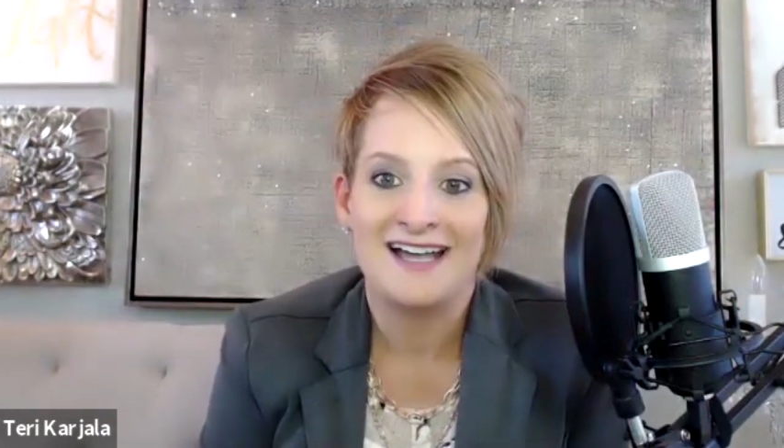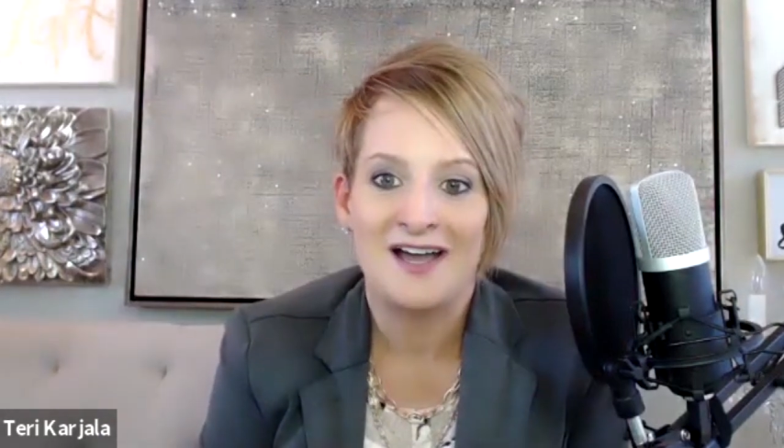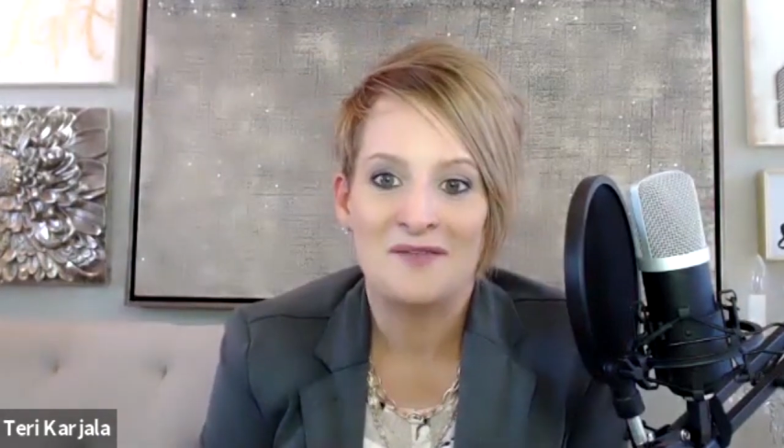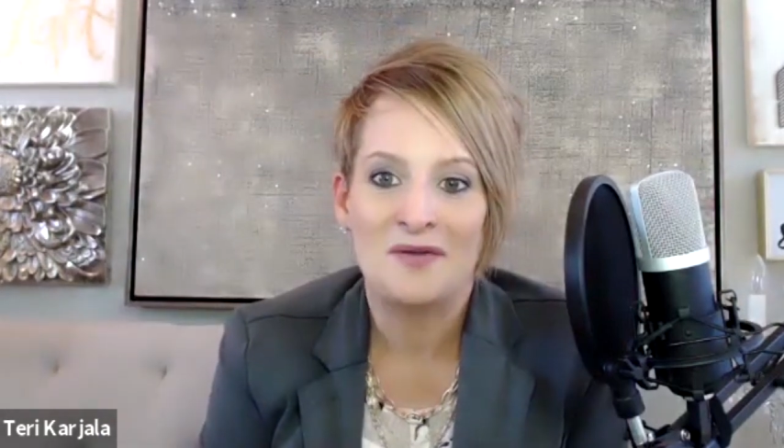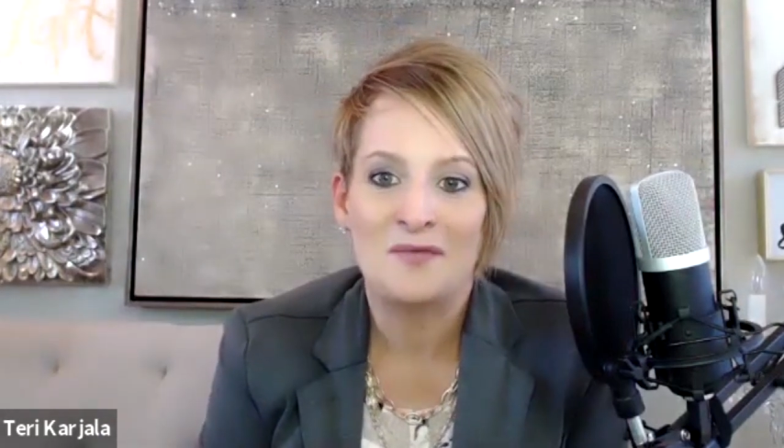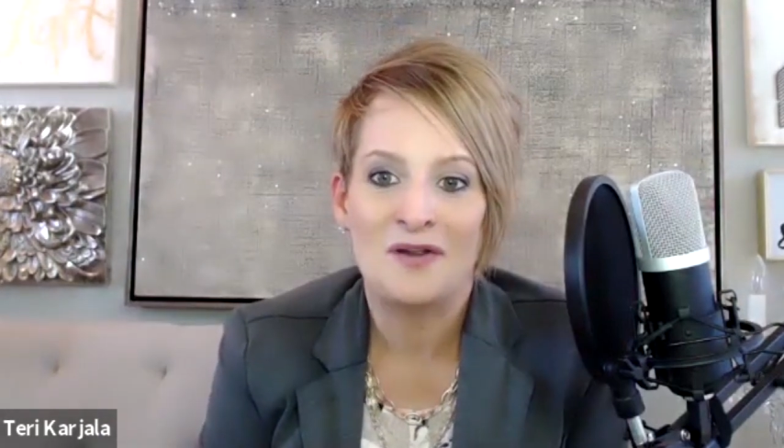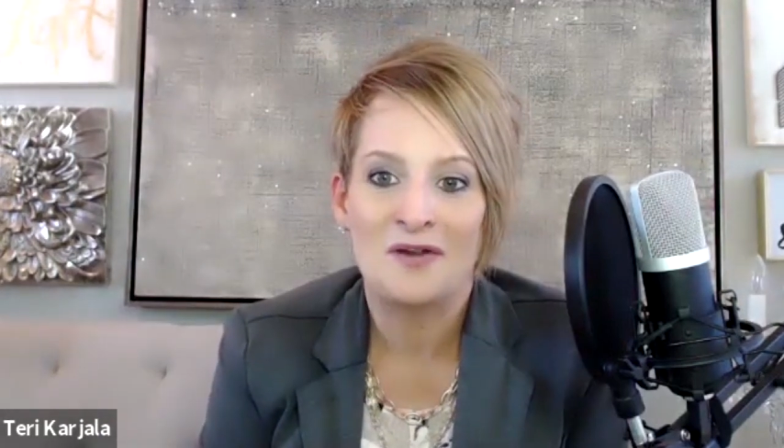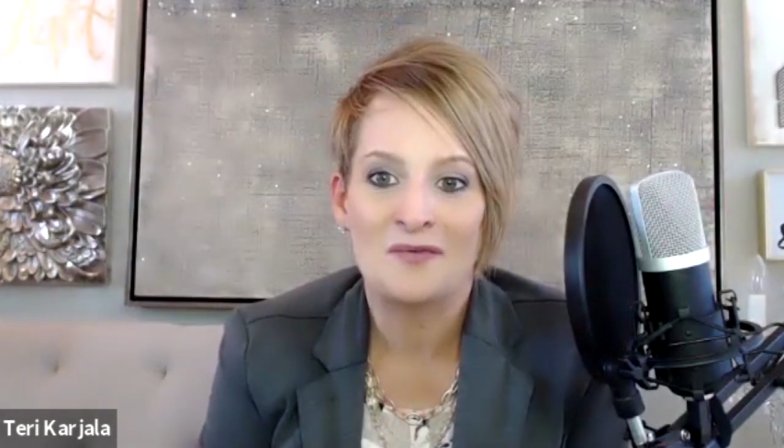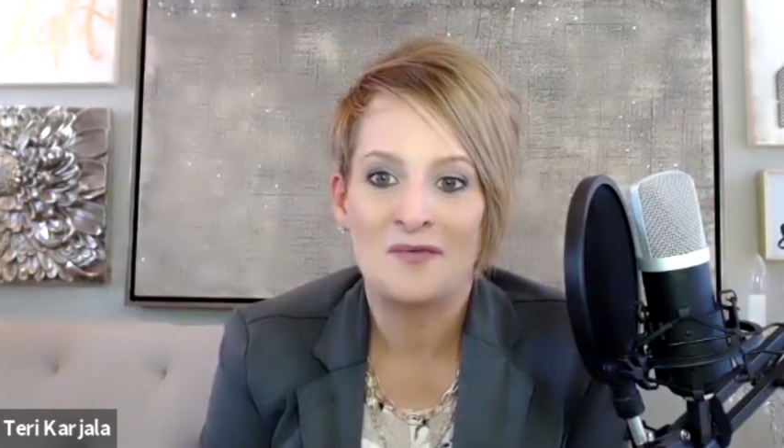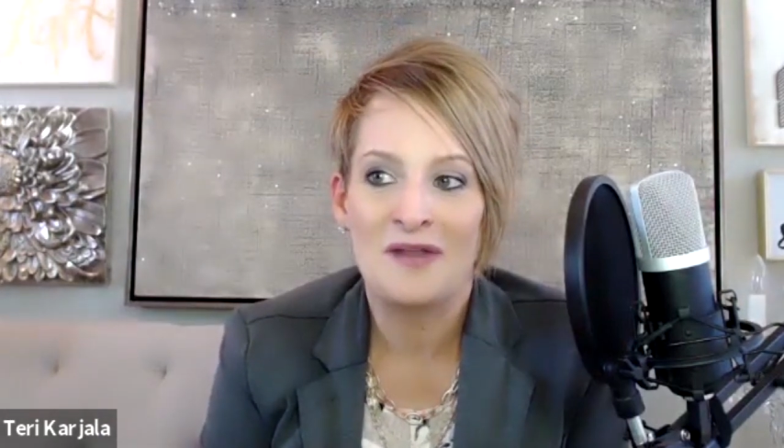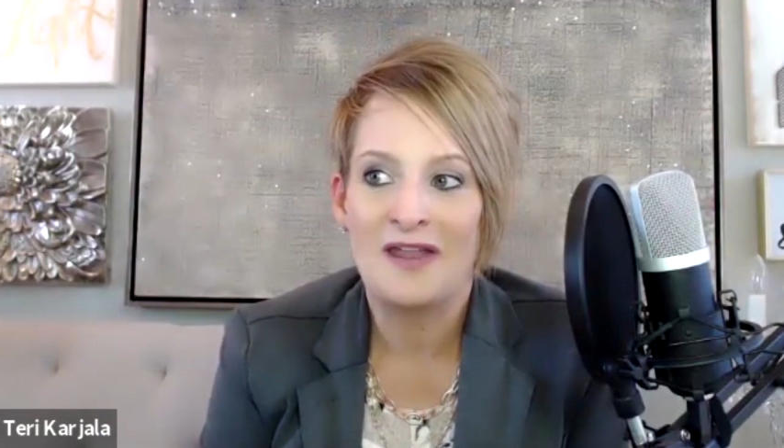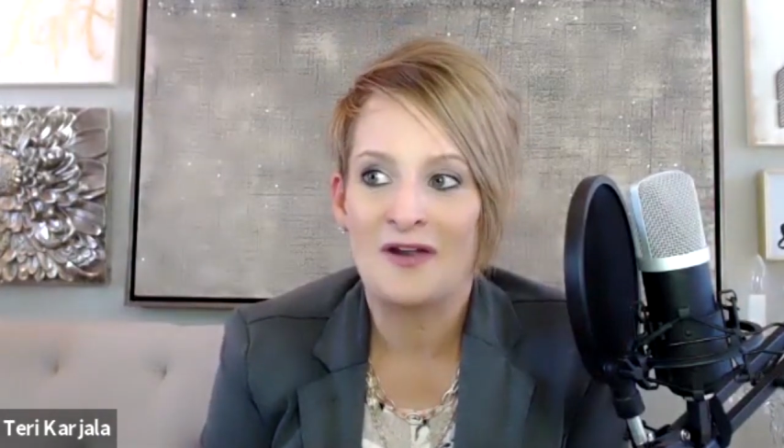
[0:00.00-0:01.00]
um, we're,
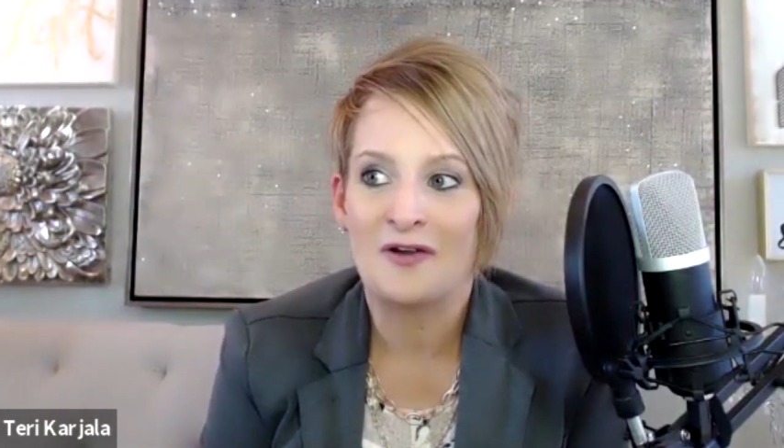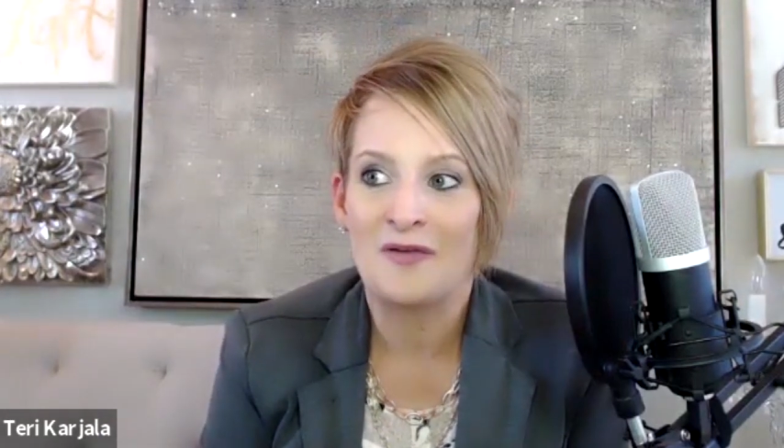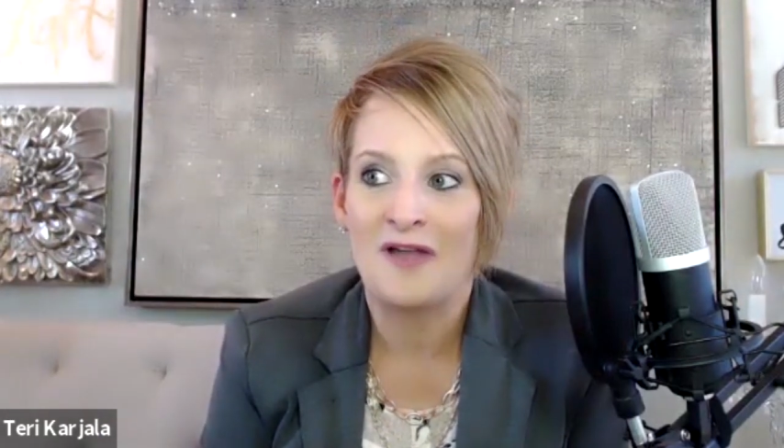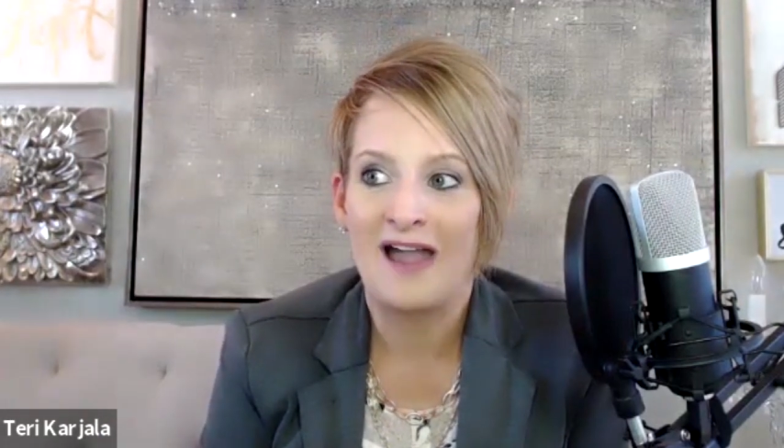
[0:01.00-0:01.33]
we are,